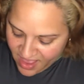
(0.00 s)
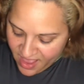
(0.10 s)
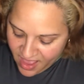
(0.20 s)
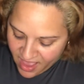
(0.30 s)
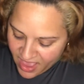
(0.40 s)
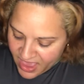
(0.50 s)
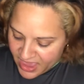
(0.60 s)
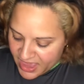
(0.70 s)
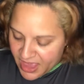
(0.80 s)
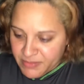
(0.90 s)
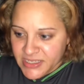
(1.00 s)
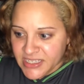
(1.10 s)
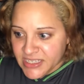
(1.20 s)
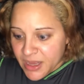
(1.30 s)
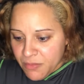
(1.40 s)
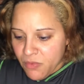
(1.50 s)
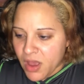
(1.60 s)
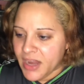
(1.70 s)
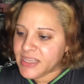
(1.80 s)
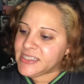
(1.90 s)
I am somewhat
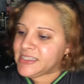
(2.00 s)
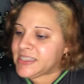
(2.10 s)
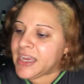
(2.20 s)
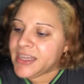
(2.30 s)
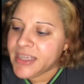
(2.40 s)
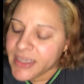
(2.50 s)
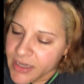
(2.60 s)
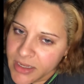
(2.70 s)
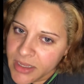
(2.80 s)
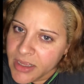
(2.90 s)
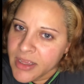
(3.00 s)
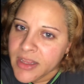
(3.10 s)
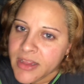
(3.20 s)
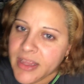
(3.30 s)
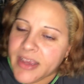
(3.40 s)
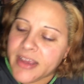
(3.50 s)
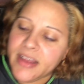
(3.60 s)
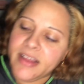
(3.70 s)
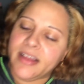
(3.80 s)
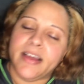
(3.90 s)
excited. Like,
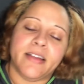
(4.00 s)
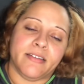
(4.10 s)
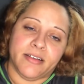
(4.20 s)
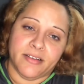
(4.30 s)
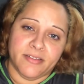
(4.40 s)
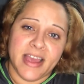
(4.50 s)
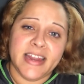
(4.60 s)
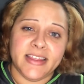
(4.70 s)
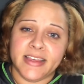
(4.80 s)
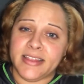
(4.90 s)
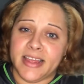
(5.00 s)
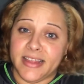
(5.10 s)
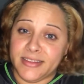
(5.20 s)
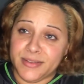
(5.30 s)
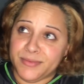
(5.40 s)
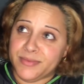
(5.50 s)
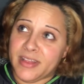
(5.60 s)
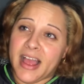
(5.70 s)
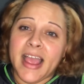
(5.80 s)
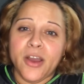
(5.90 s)
I don't know, anything that's,
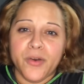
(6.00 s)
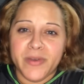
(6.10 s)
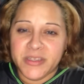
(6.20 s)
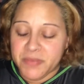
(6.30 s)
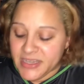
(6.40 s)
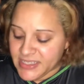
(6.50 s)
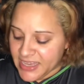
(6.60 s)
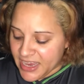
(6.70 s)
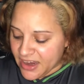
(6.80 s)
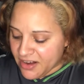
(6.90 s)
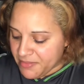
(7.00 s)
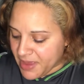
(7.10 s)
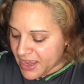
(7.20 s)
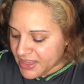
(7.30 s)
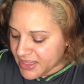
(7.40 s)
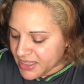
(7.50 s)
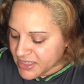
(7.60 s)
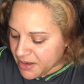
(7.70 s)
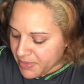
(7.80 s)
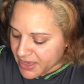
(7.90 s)
I always been into hair, but anything that's
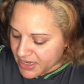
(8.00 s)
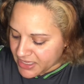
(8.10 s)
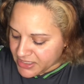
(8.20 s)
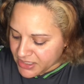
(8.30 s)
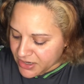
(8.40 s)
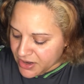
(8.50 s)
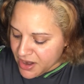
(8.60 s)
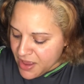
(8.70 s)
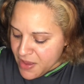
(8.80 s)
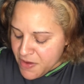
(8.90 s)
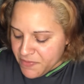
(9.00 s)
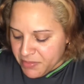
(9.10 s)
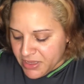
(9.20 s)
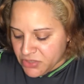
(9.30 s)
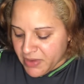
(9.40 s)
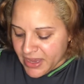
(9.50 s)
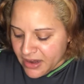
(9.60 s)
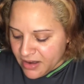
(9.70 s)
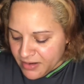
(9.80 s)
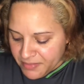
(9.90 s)
gonna make it easier for me to do my
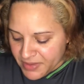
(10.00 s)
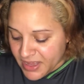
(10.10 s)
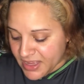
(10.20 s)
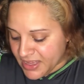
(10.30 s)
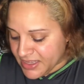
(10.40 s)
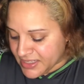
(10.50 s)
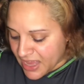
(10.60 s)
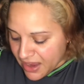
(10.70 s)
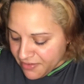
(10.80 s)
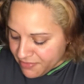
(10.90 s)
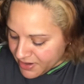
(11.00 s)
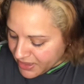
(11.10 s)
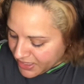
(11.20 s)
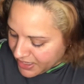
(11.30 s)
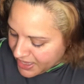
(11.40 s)
hair, because I really